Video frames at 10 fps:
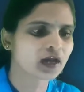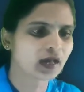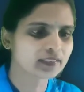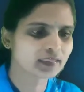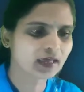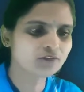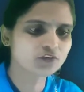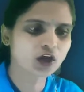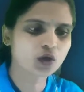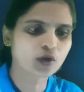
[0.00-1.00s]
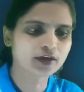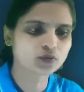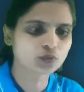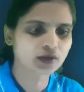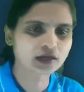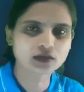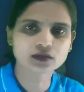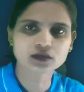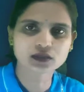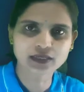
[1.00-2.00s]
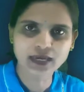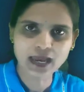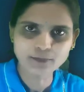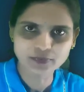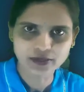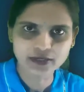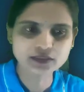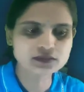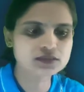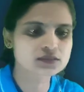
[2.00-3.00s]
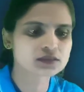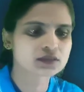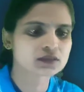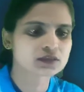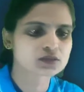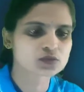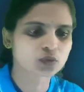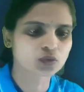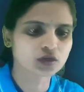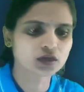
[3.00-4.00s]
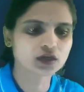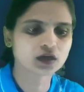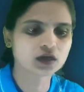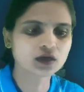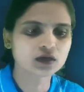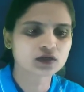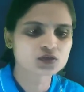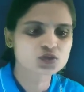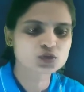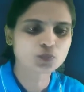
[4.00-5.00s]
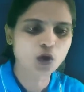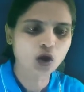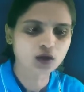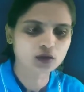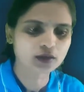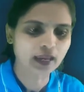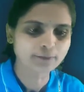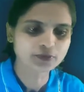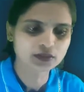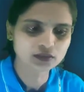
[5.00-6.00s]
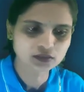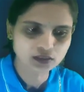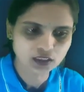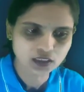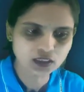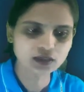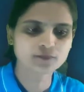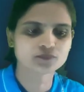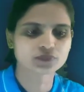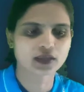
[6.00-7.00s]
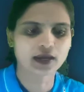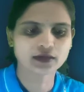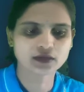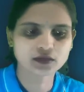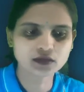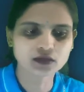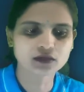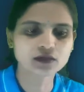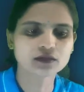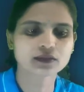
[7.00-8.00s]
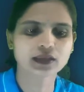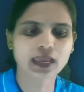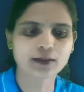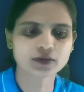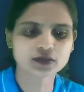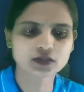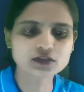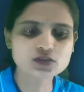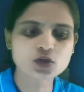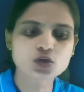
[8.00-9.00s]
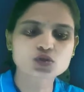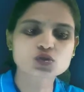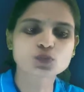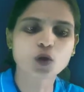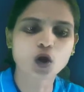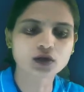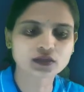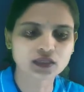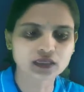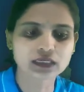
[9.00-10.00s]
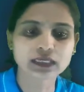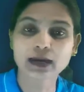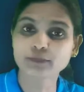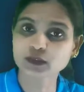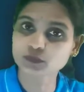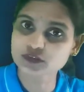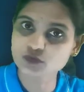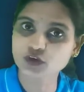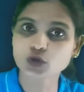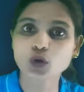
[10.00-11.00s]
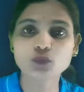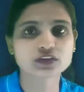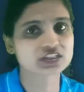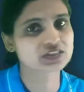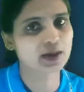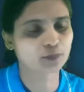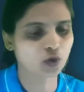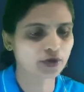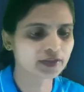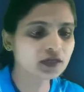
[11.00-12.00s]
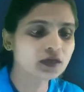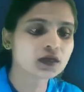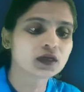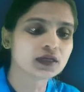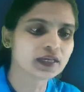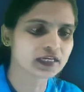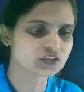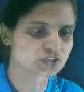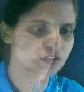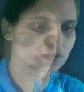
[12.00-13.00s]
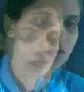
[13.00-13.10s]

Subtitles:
And then we are going to get a gametes. So here small capital T and here the gamete is small t. Gamete means we know which is haploid in nature.